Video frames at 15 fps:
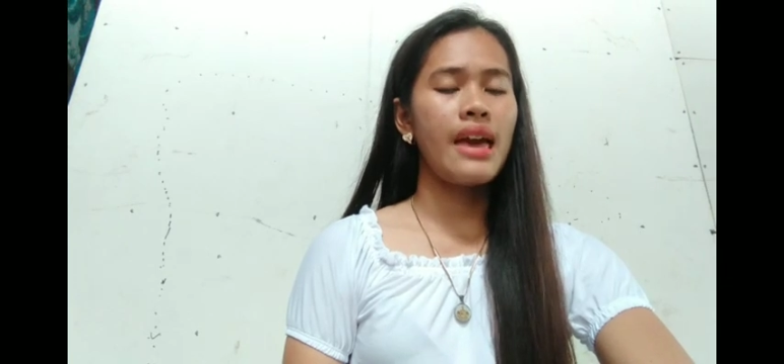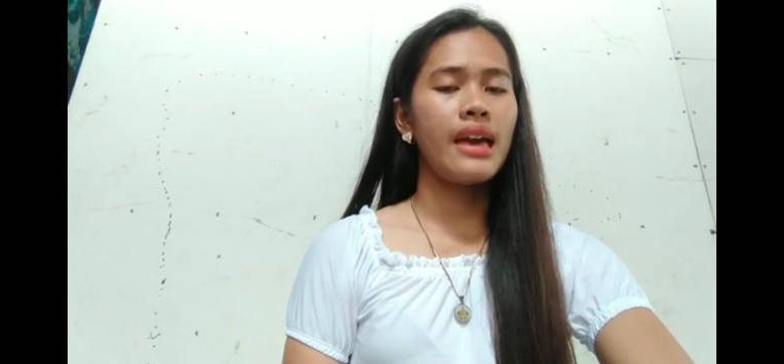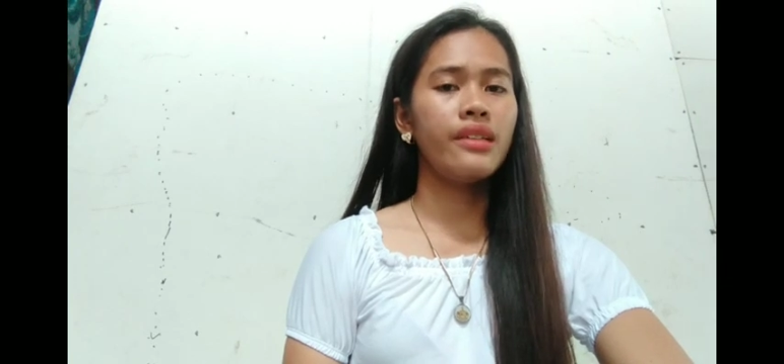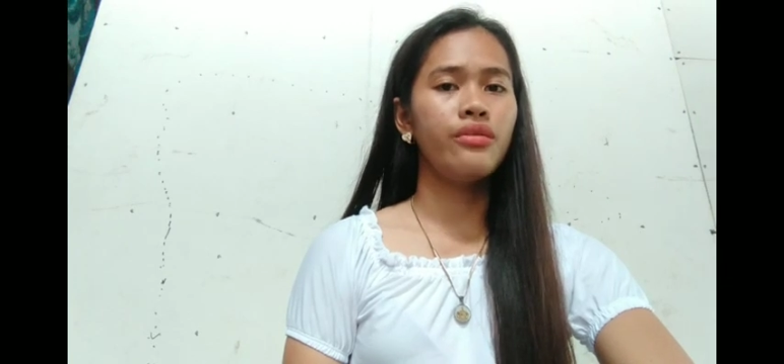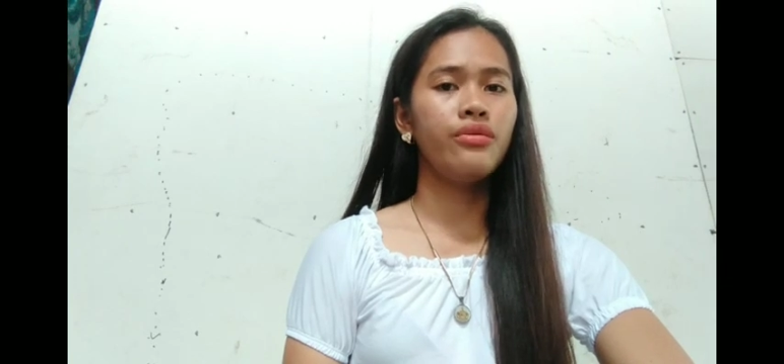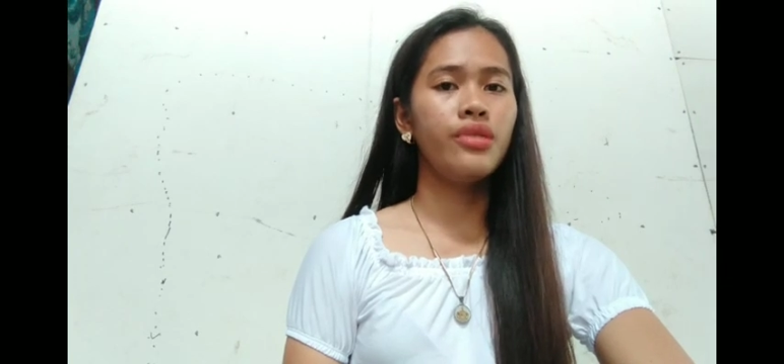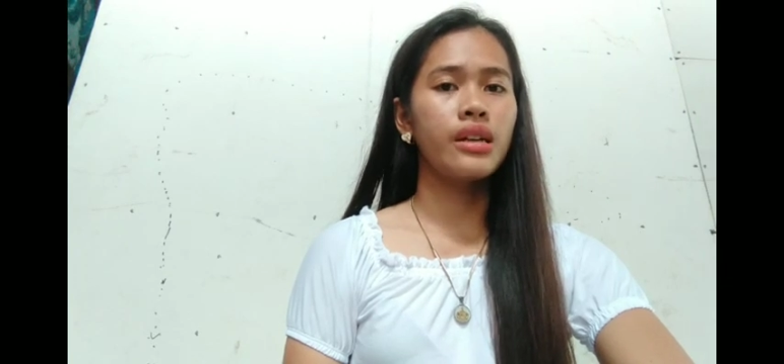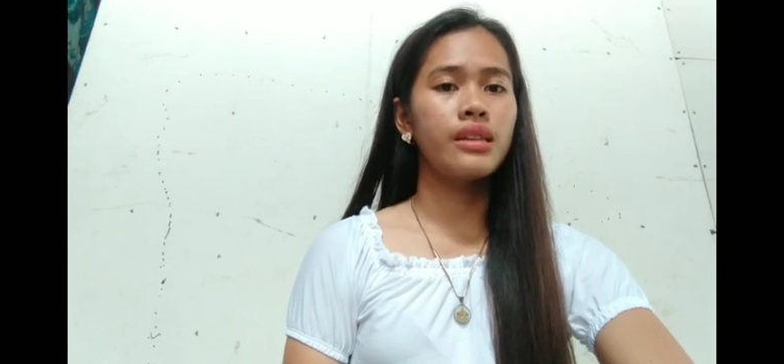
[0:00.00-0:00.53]

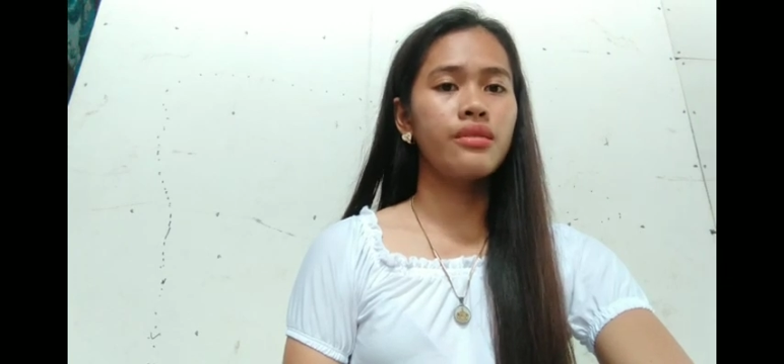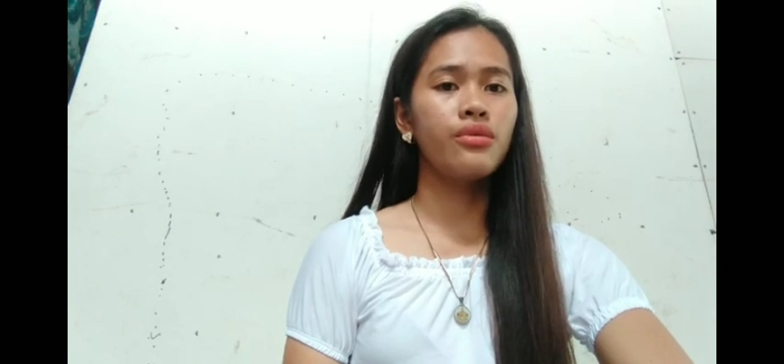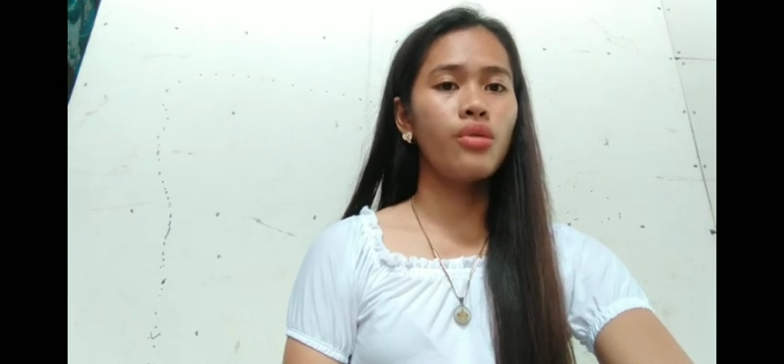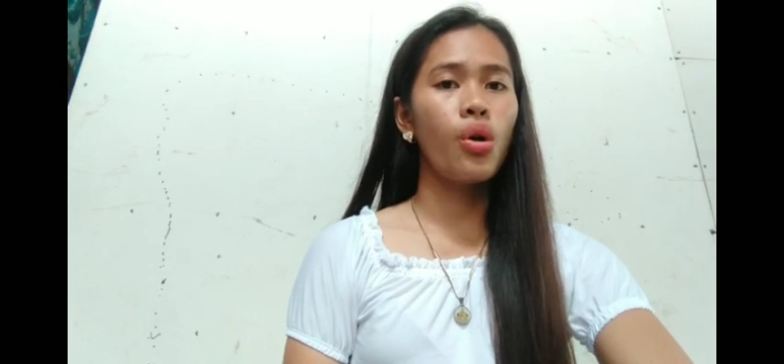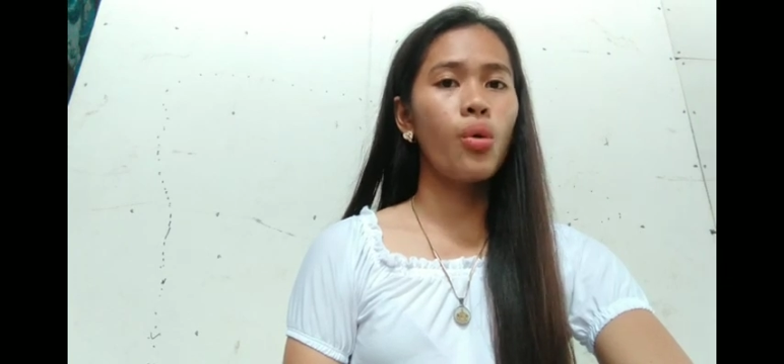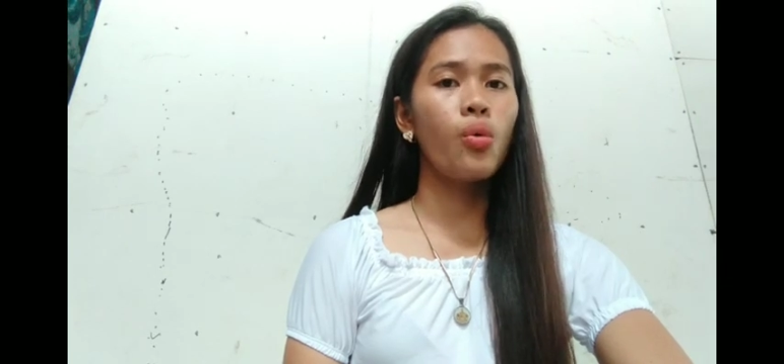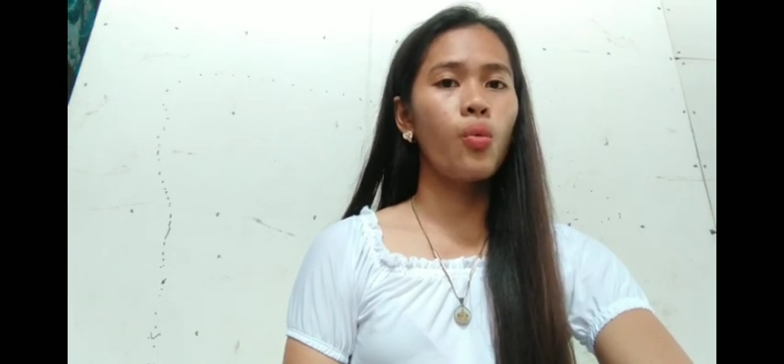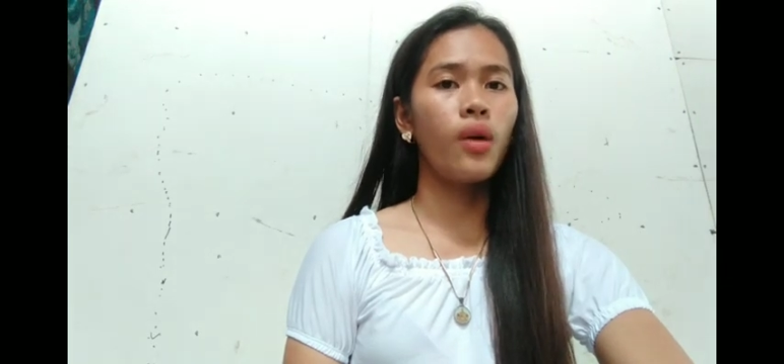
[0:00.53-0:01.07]
and that
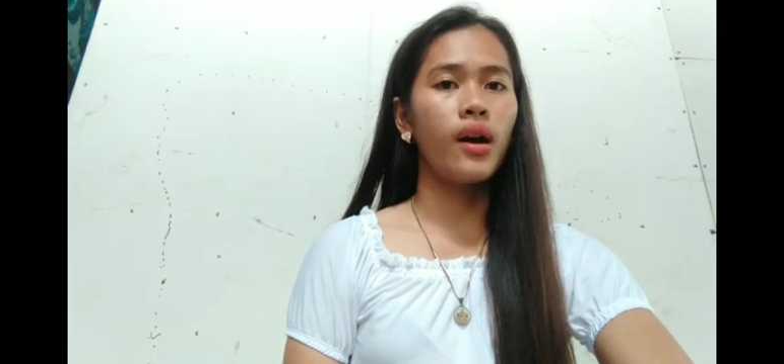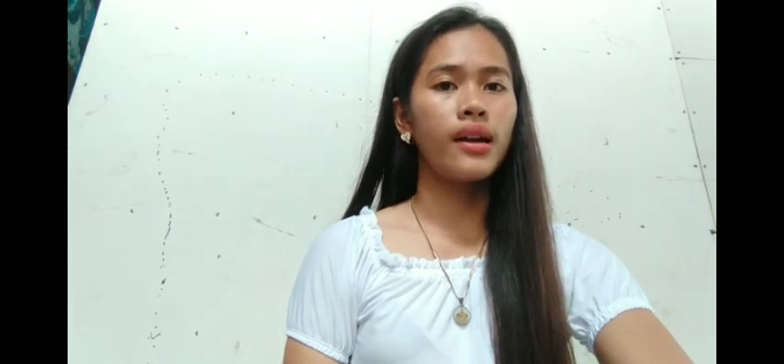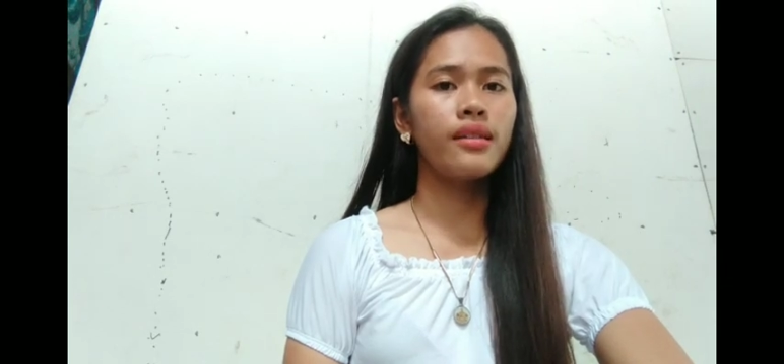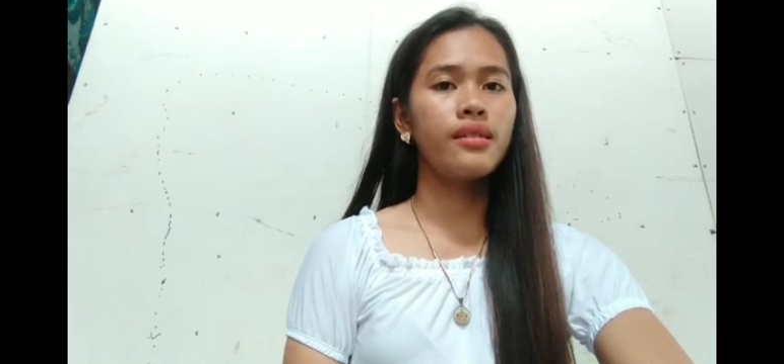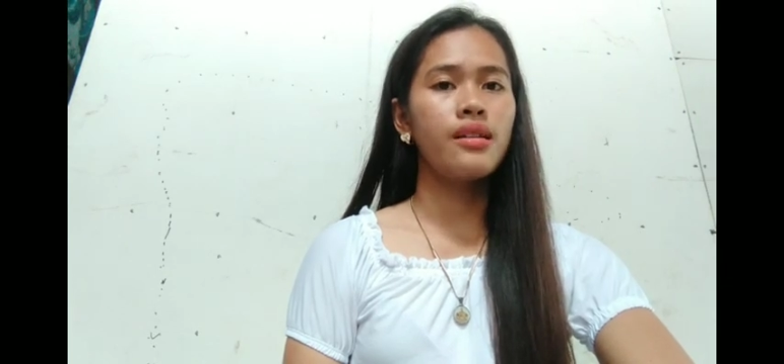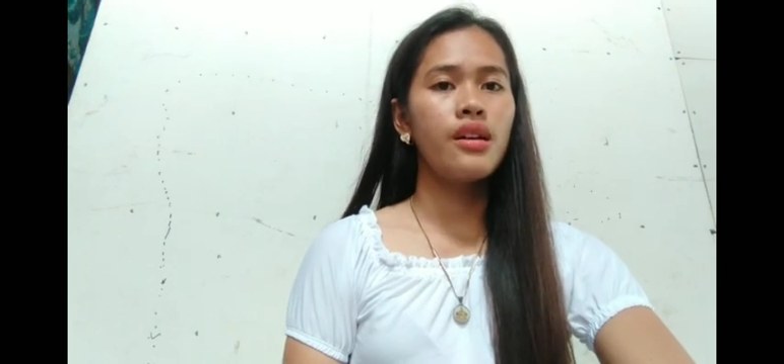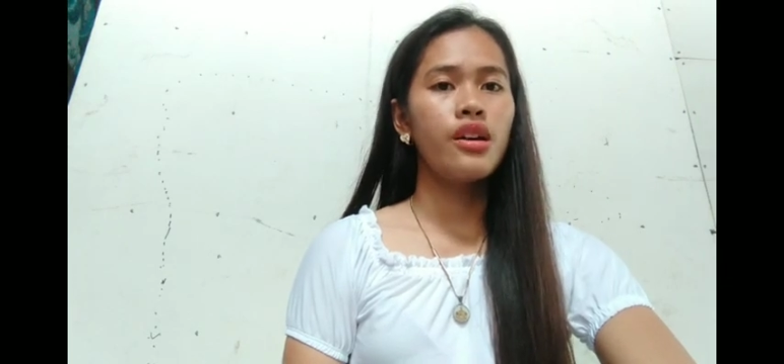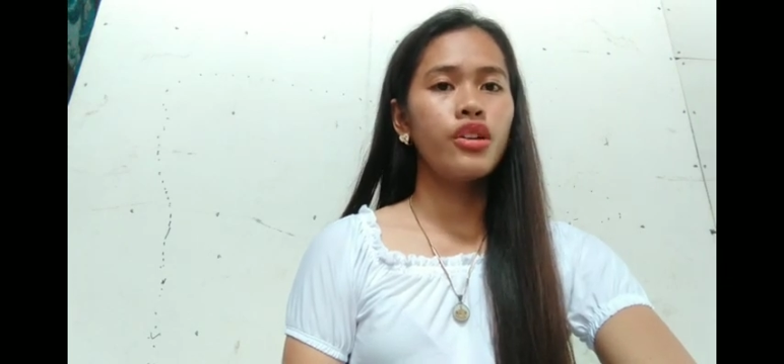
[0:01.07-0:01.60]
no
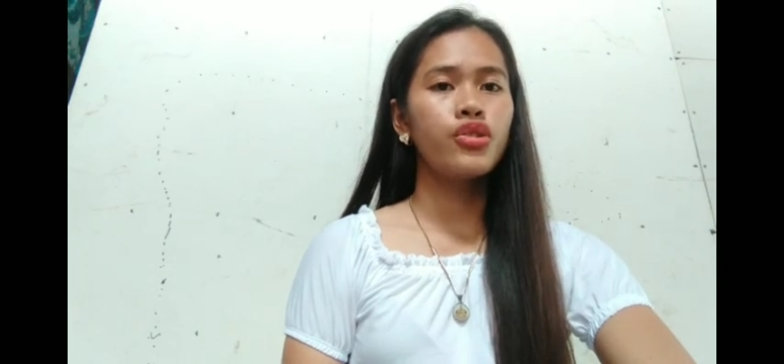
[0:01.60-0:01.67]
one